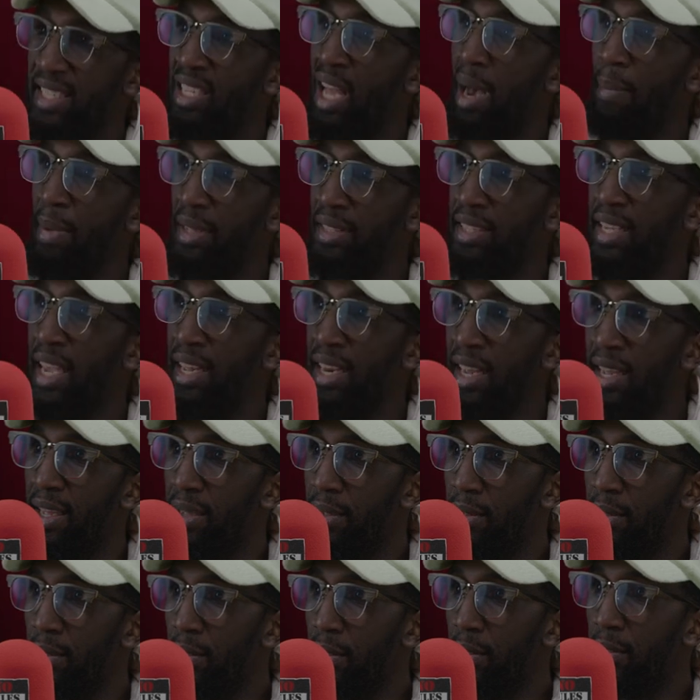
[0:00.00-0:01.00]
he's coming to get
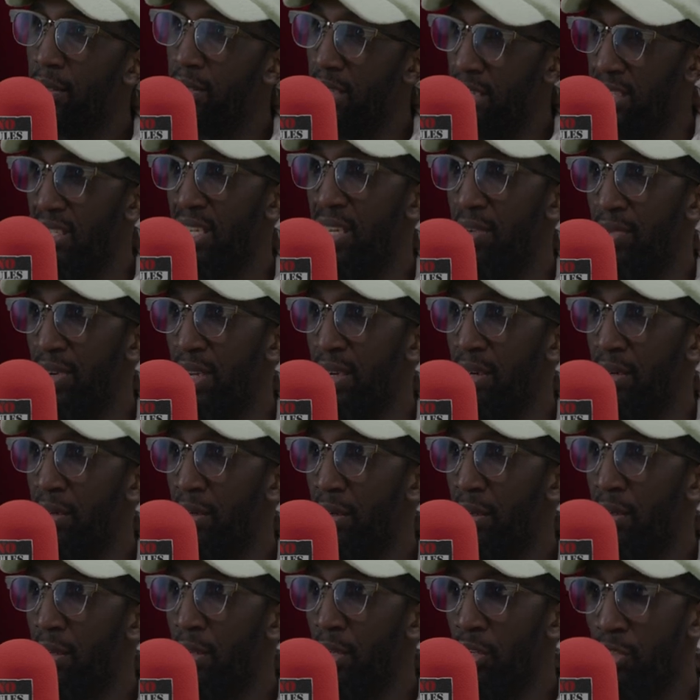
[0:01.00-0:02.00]
it this evening.
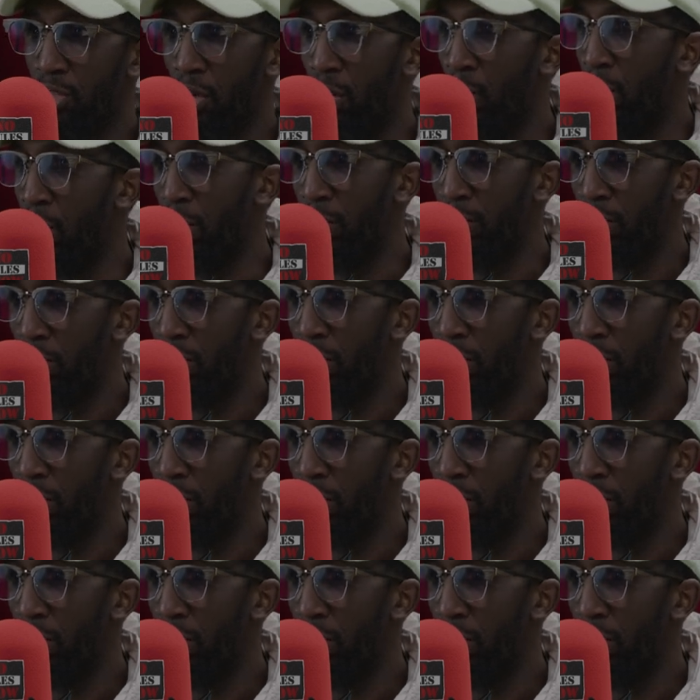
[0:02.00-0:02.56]
So...